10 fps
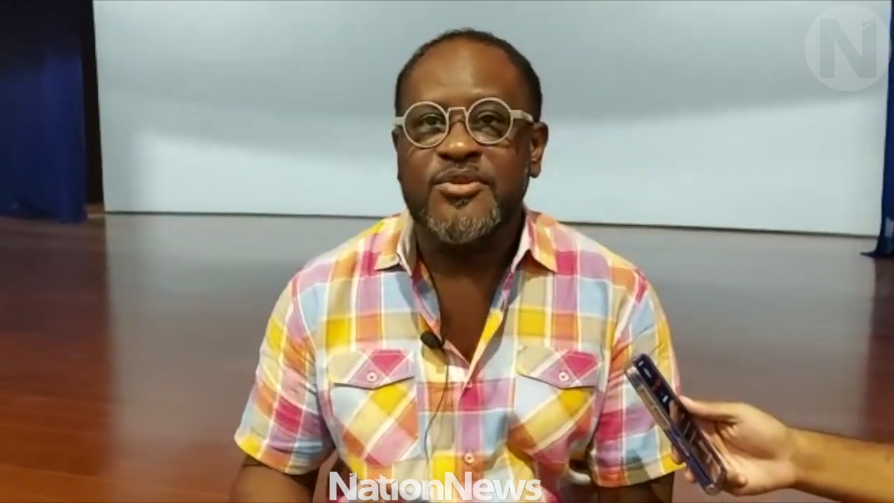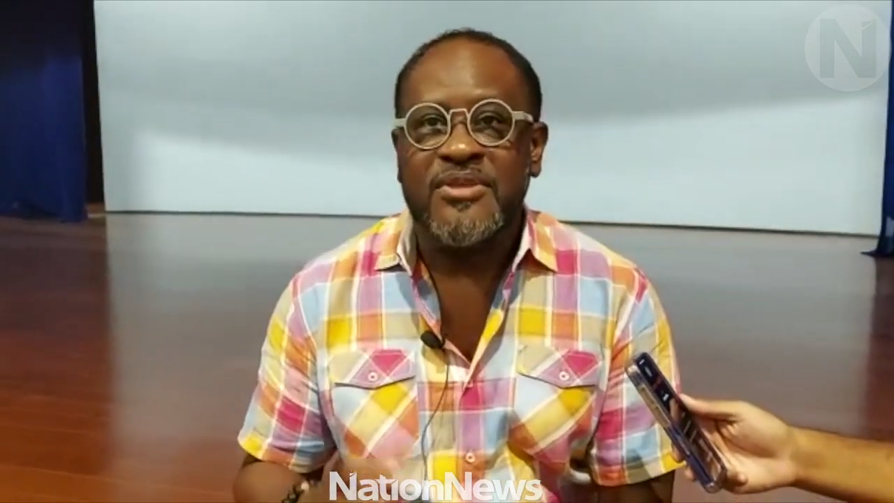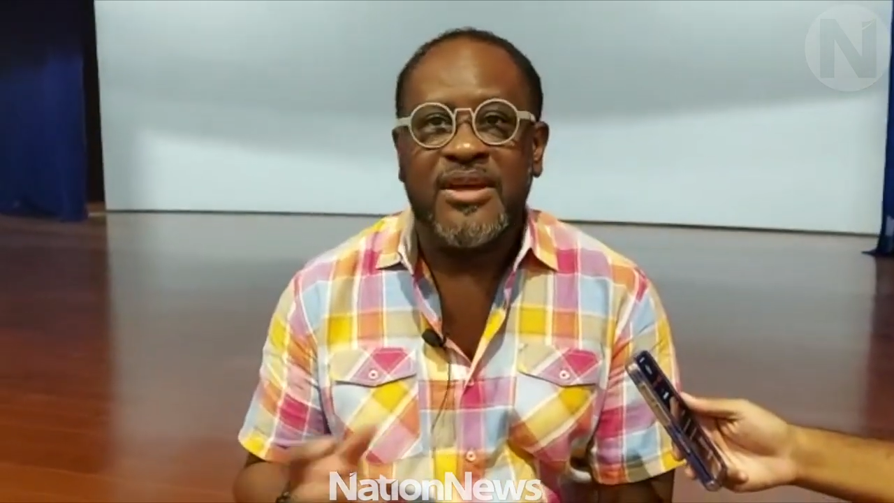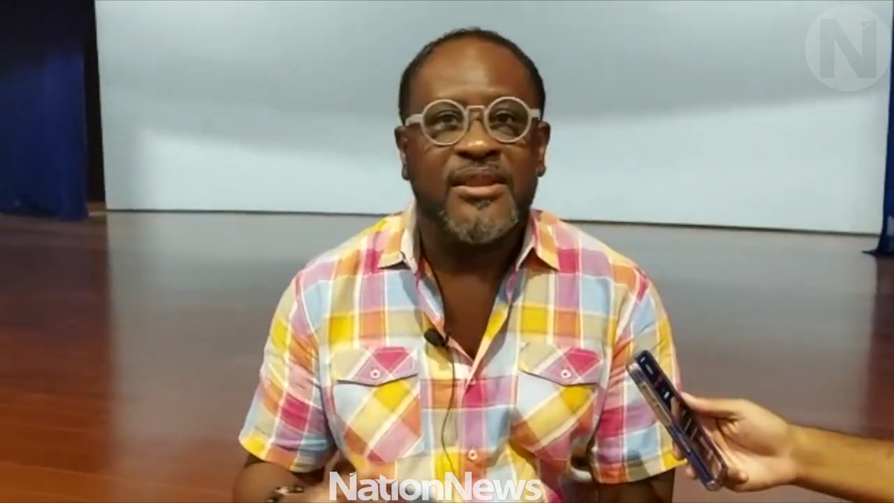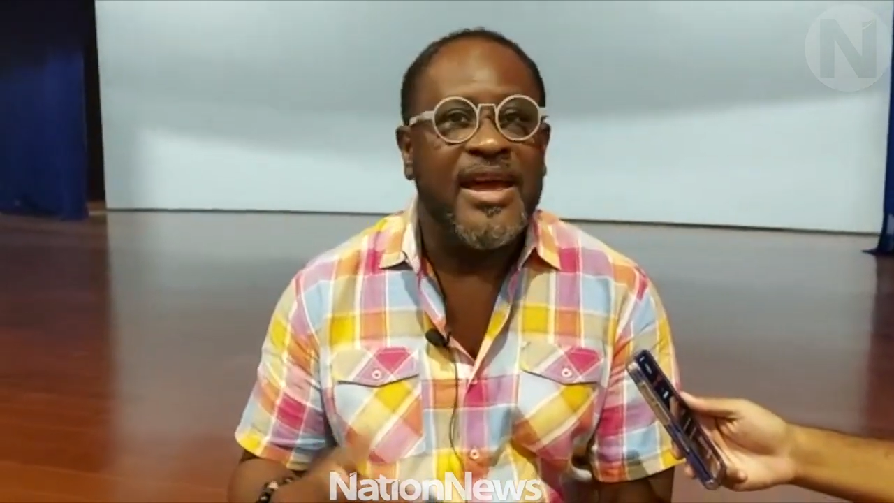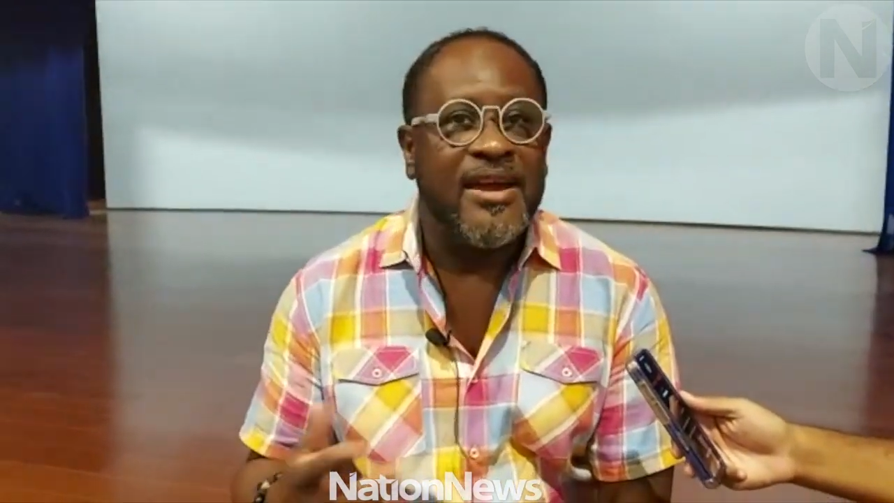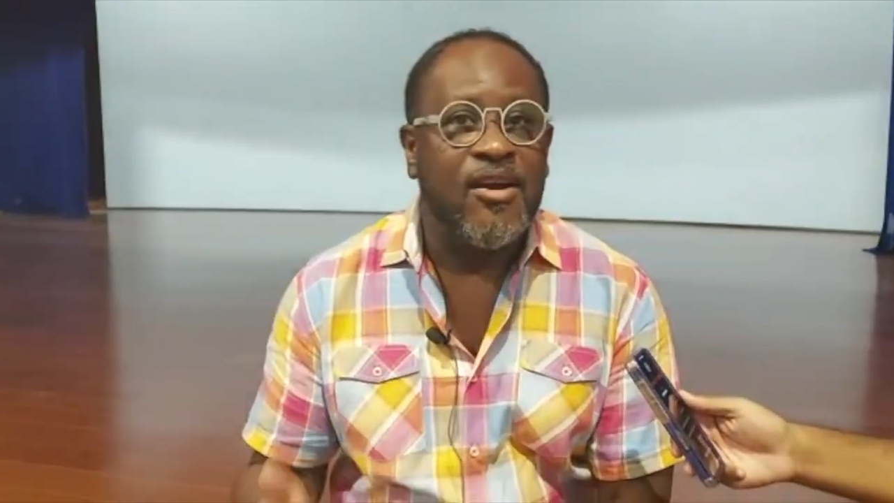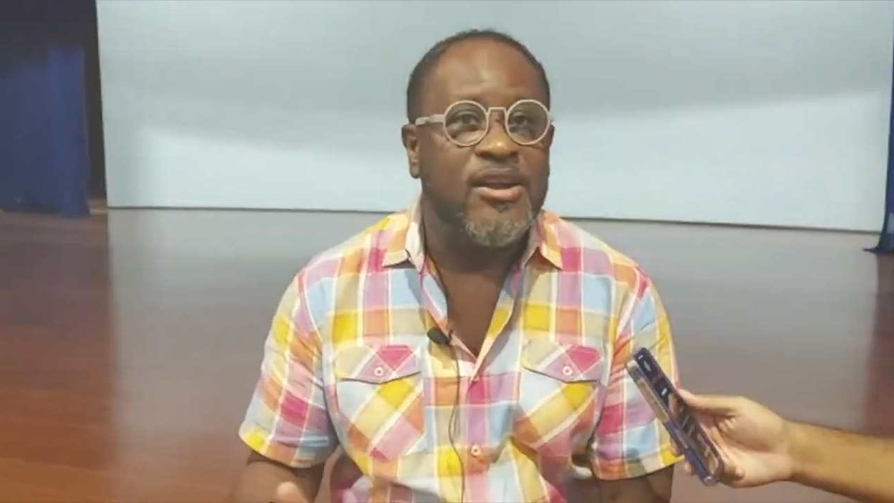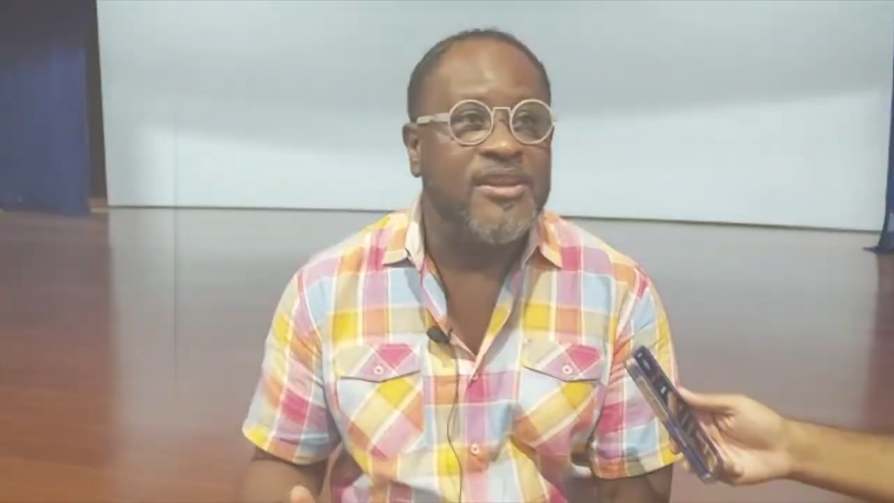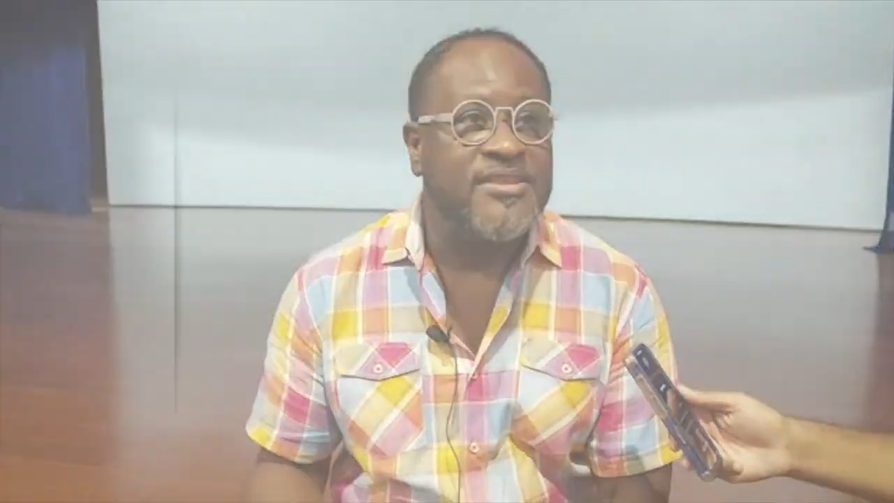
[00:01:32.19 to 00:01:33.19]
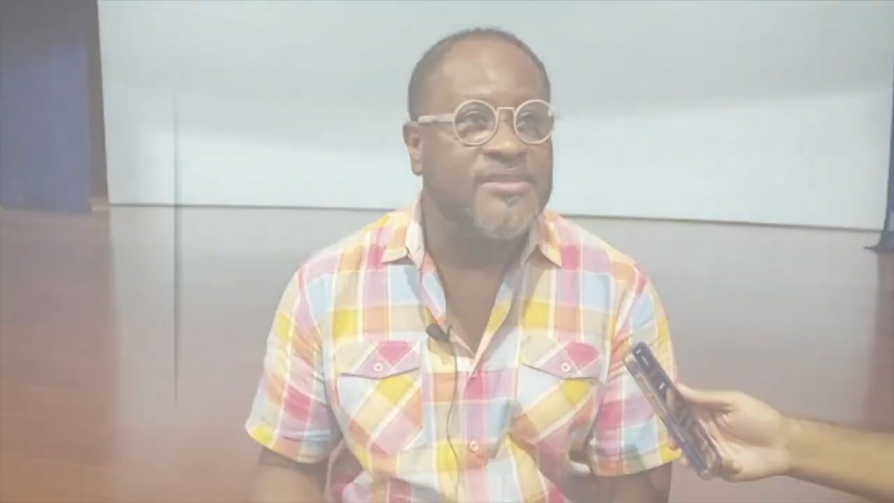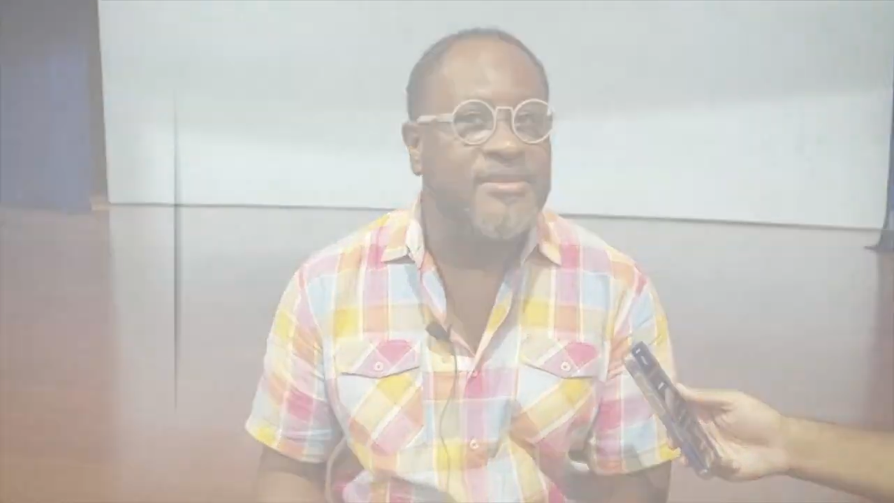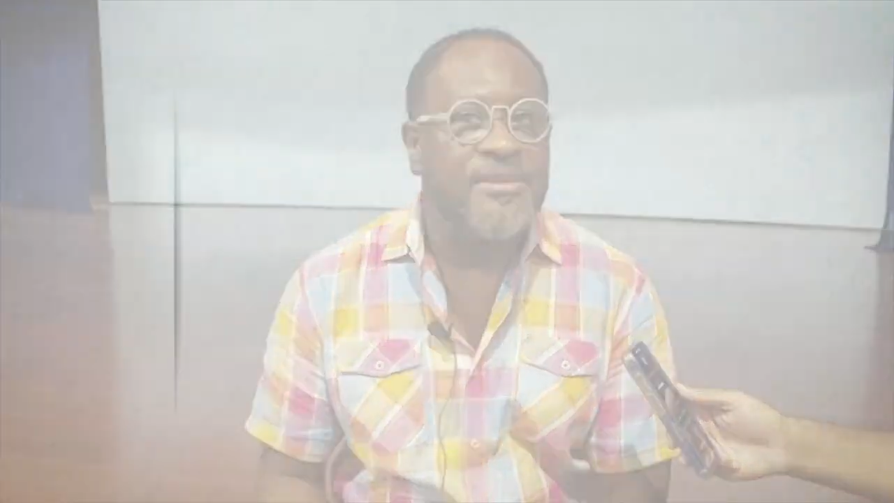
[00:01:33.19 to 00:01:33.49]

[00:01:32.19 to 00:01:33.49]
to think like artists.